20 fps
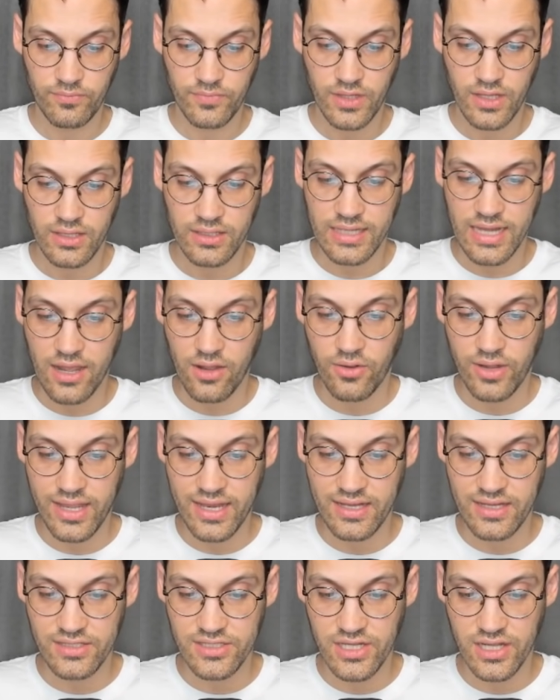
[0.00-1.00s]
Now it
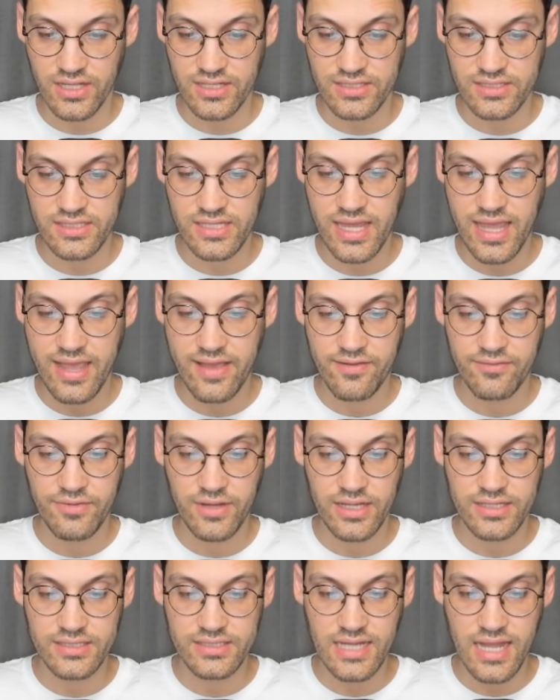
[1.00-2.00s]
does have
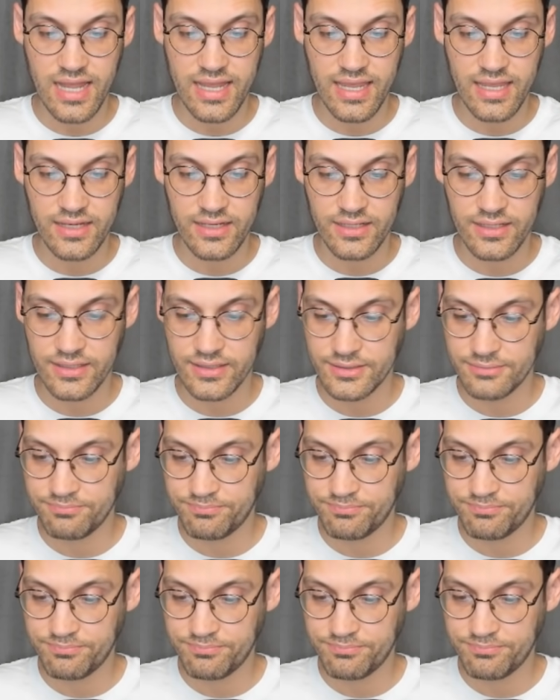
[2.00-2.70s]
Diana